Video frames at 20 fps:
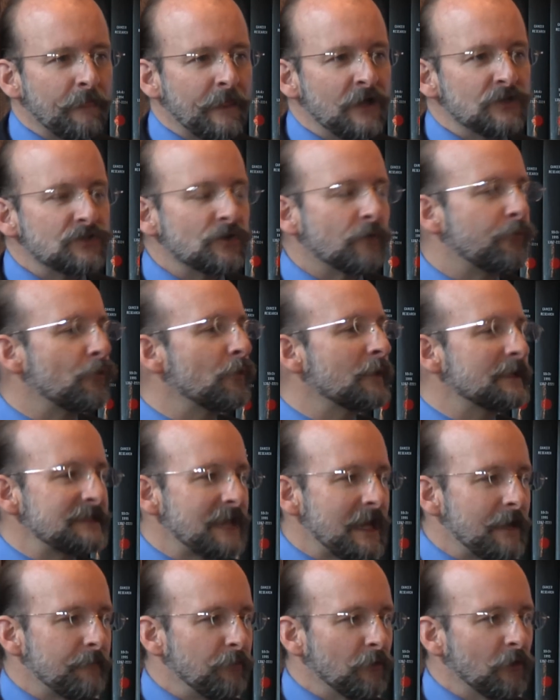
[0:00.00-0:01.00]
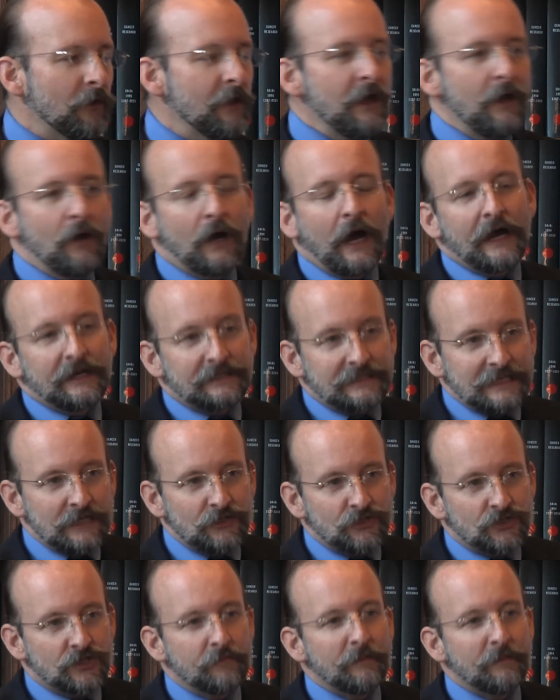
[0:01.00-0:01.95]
So for example, I teach the